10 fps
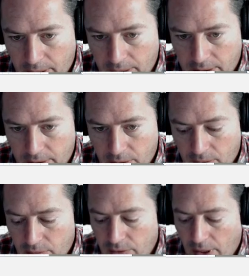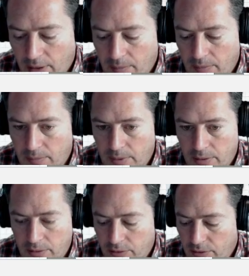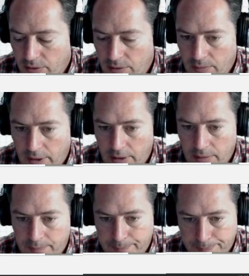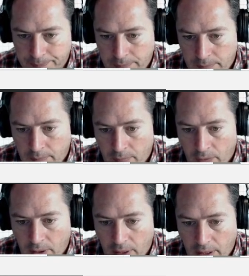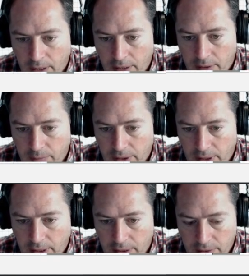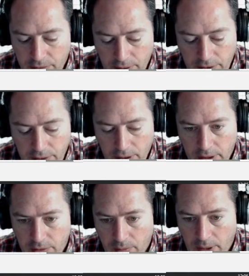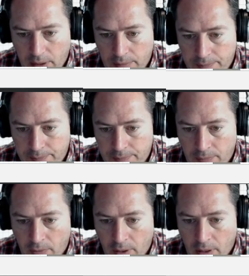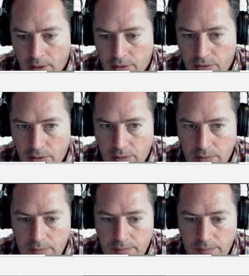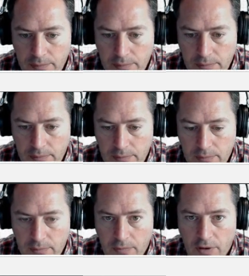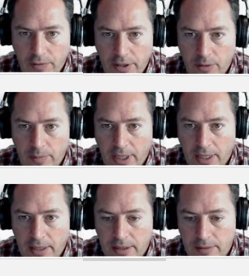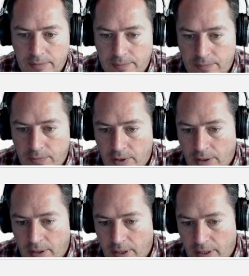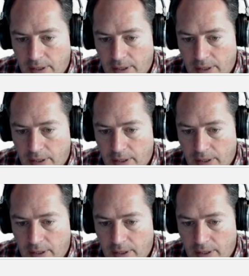I can go 10 mils to the right, and I can make that a construction line as well. So if I go back and